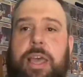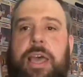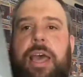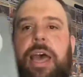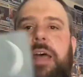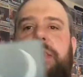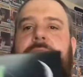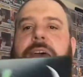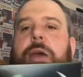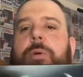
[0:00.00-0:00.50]

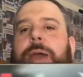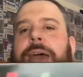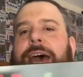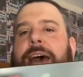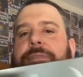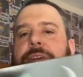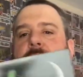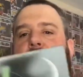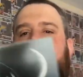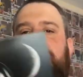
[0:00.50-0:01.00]
And there we
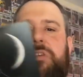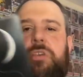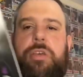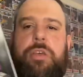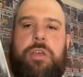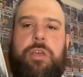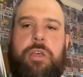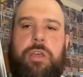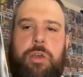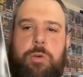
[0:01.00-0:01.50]
have it.
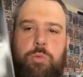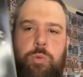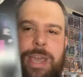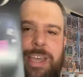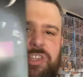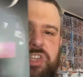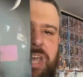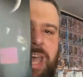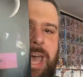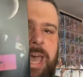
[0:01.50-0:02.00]

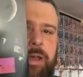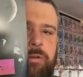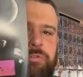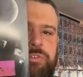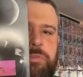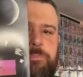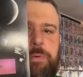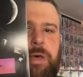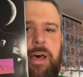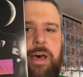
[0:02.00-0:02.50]
Witch
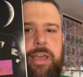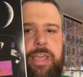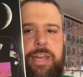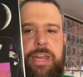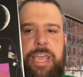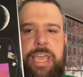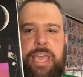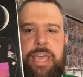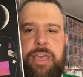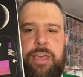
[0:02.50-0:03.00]
House
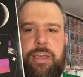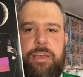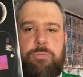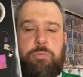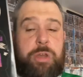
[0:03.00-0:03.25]
pioneer,